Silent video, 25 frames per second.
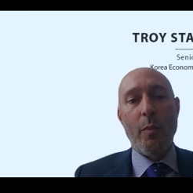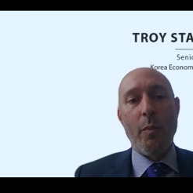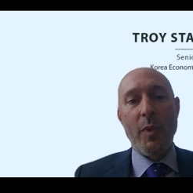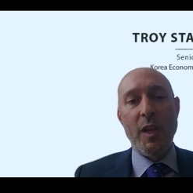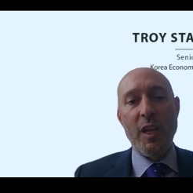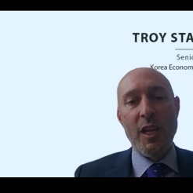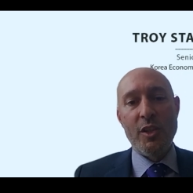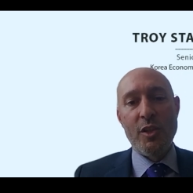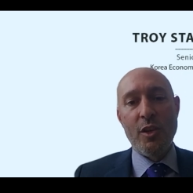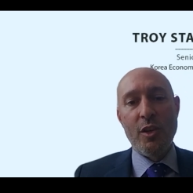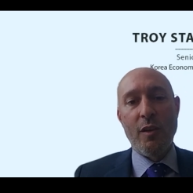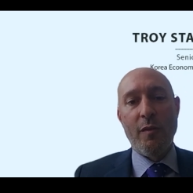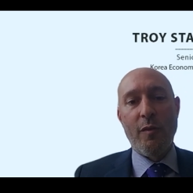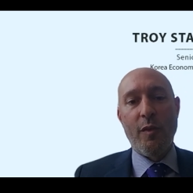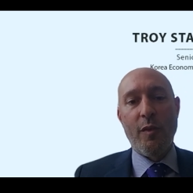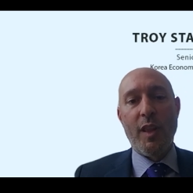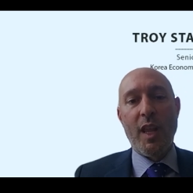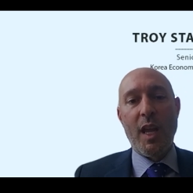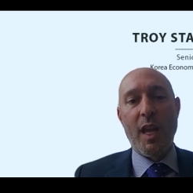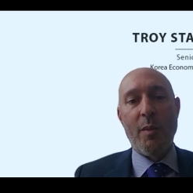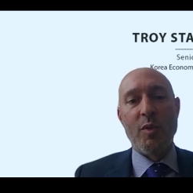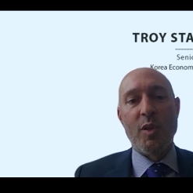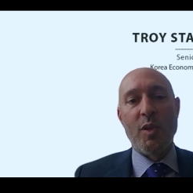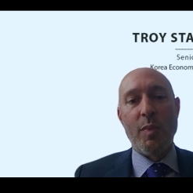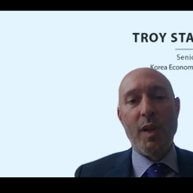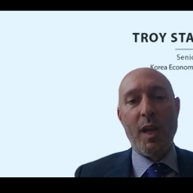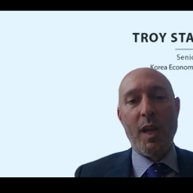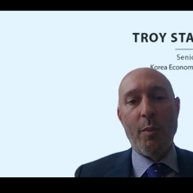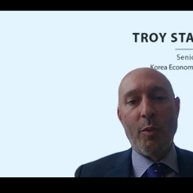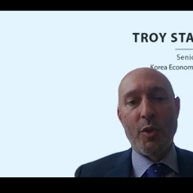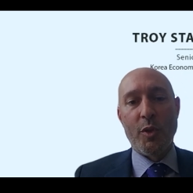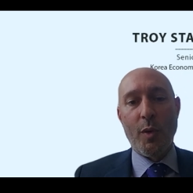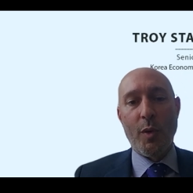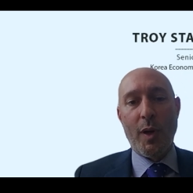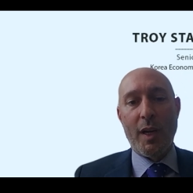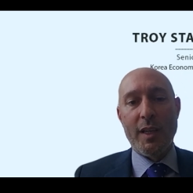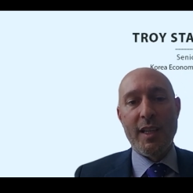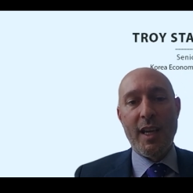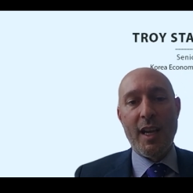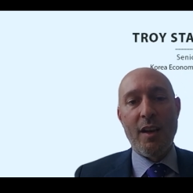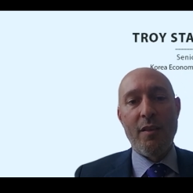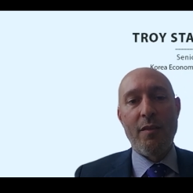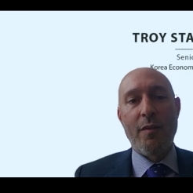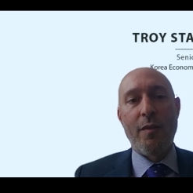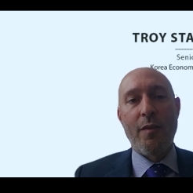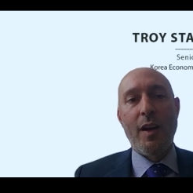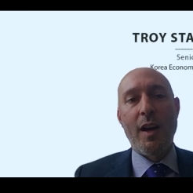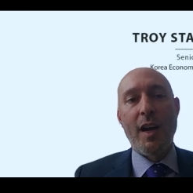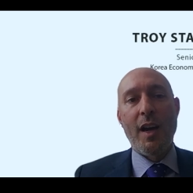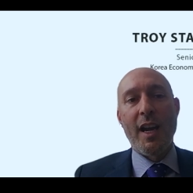easier for them to be able to
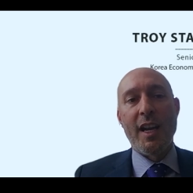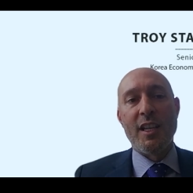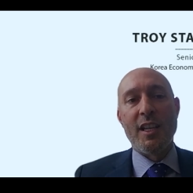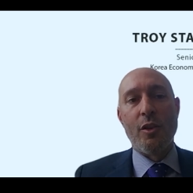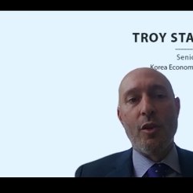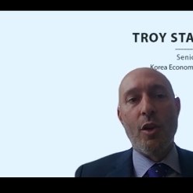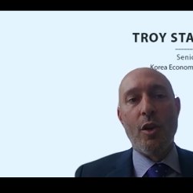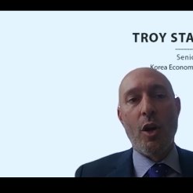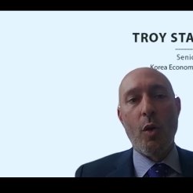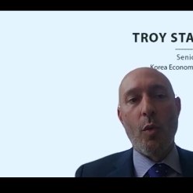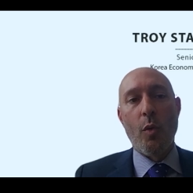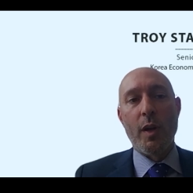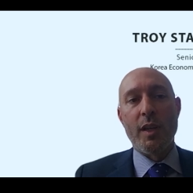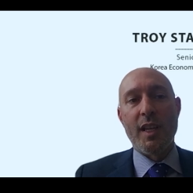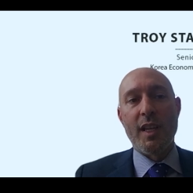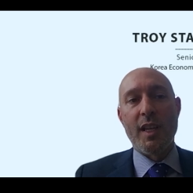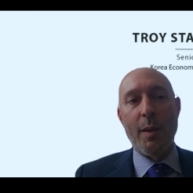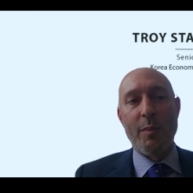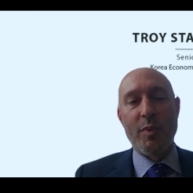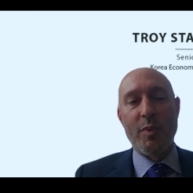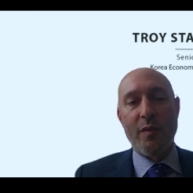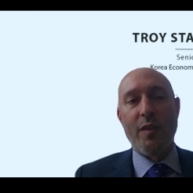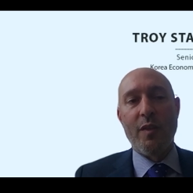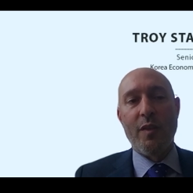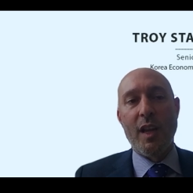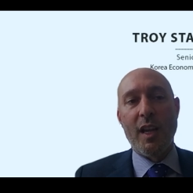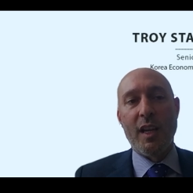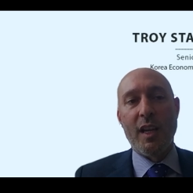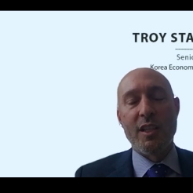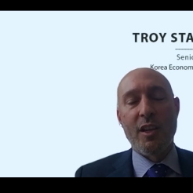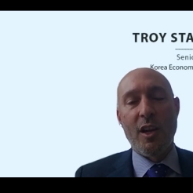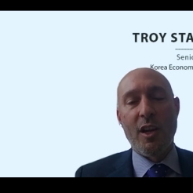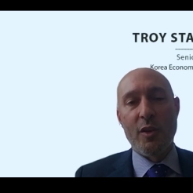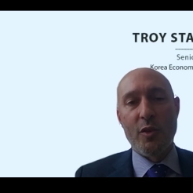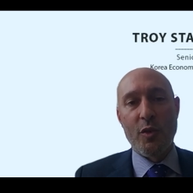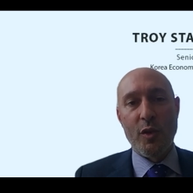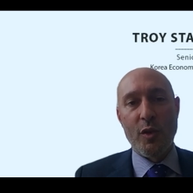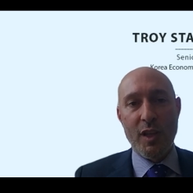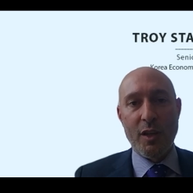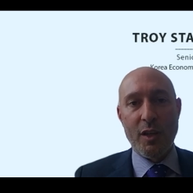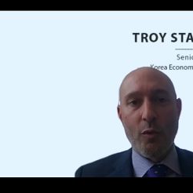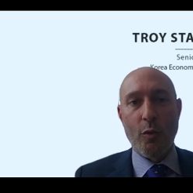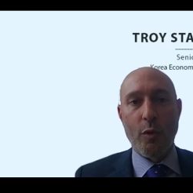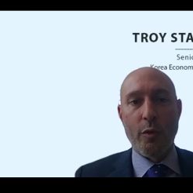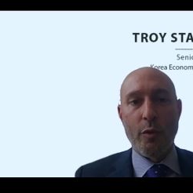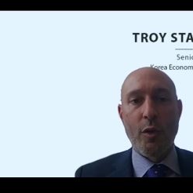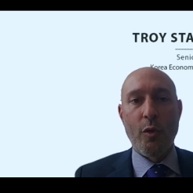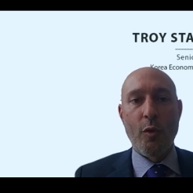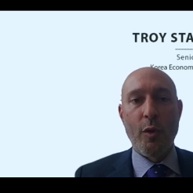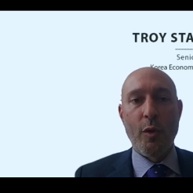identify and to know what types of things countries like
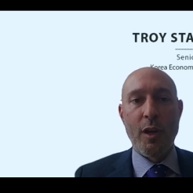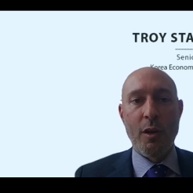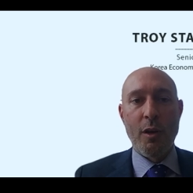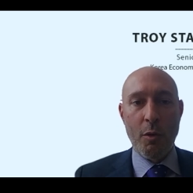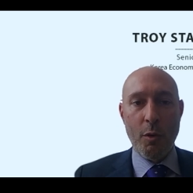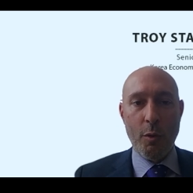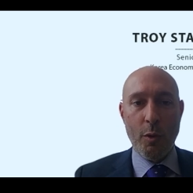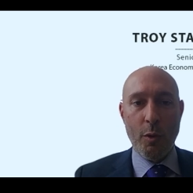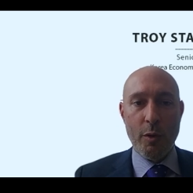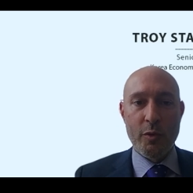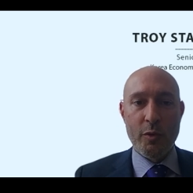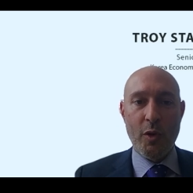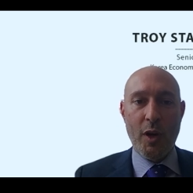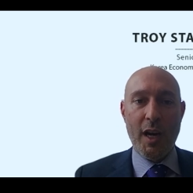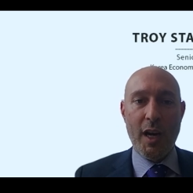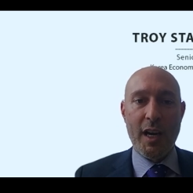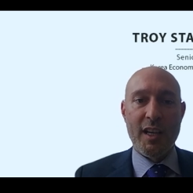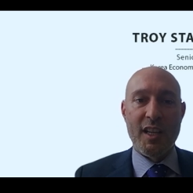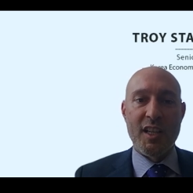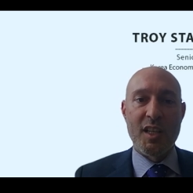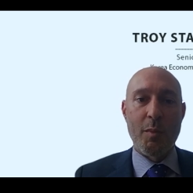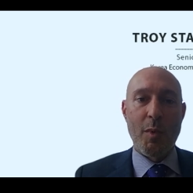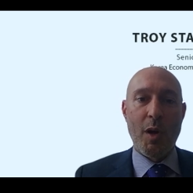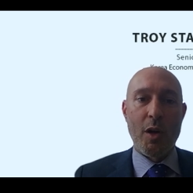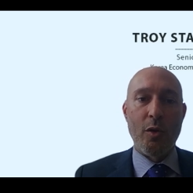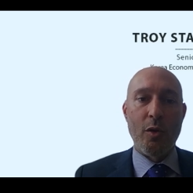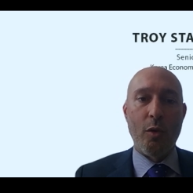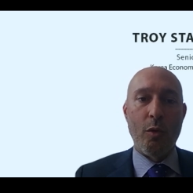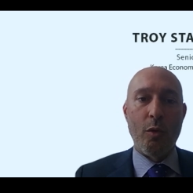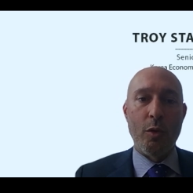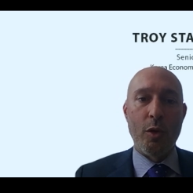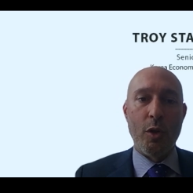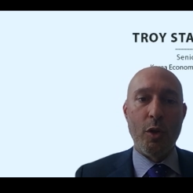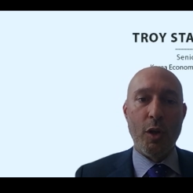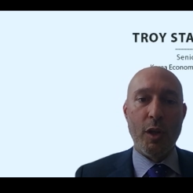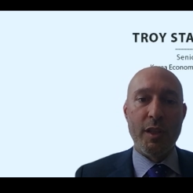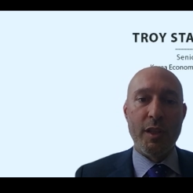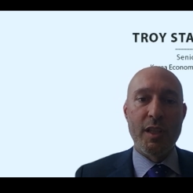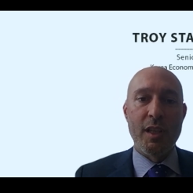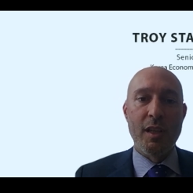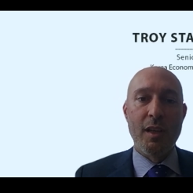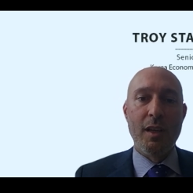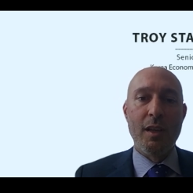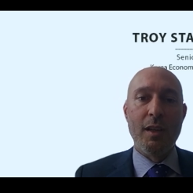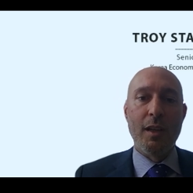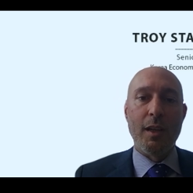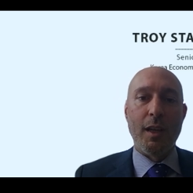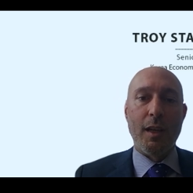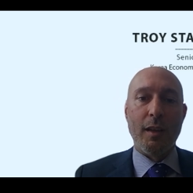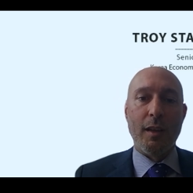North Korea, who are trying to smuggle goods
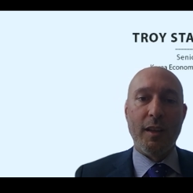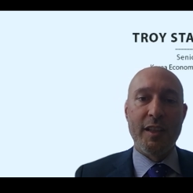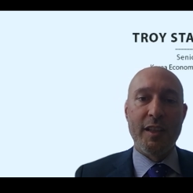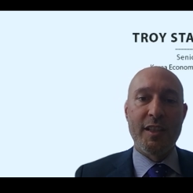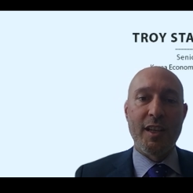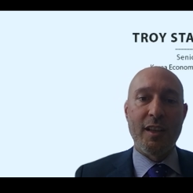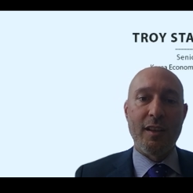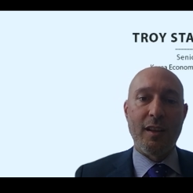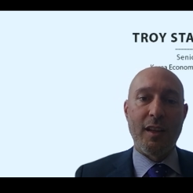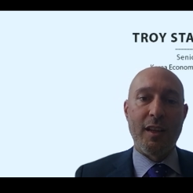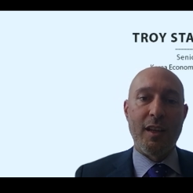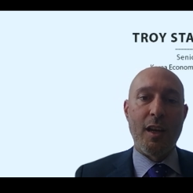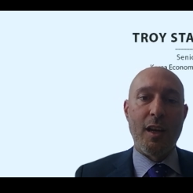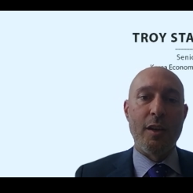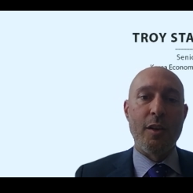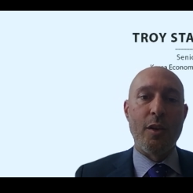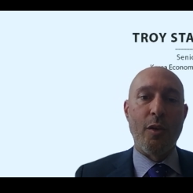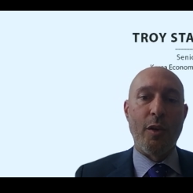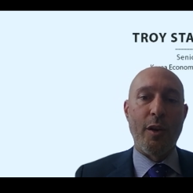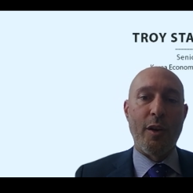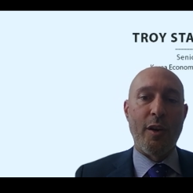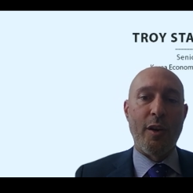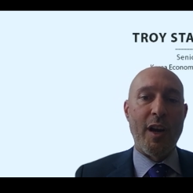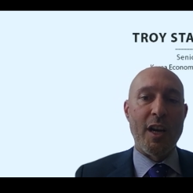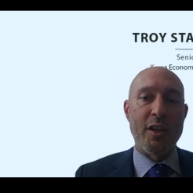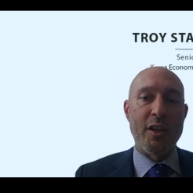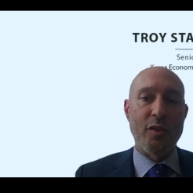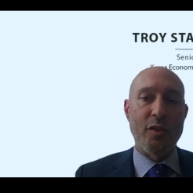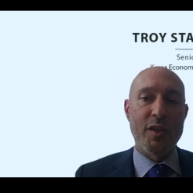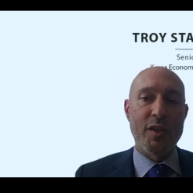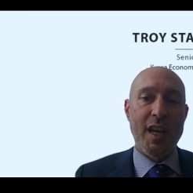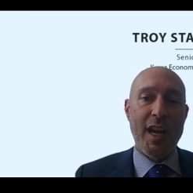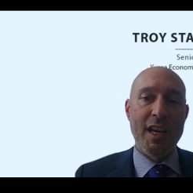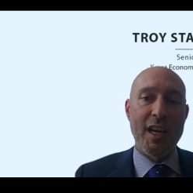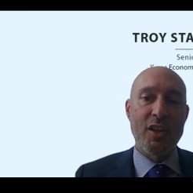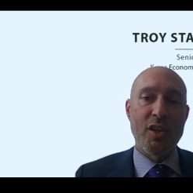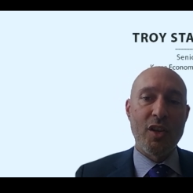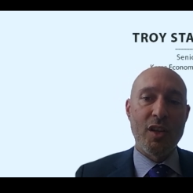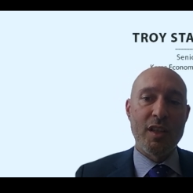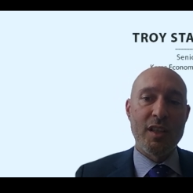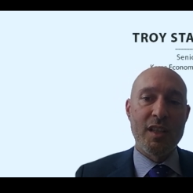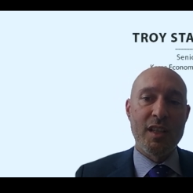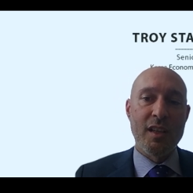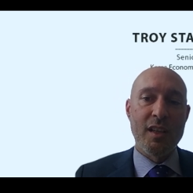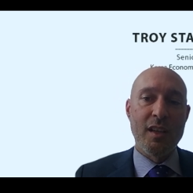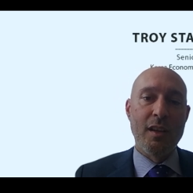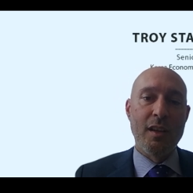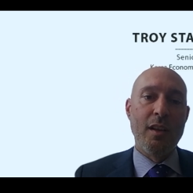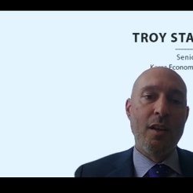illicitly under international sanctions,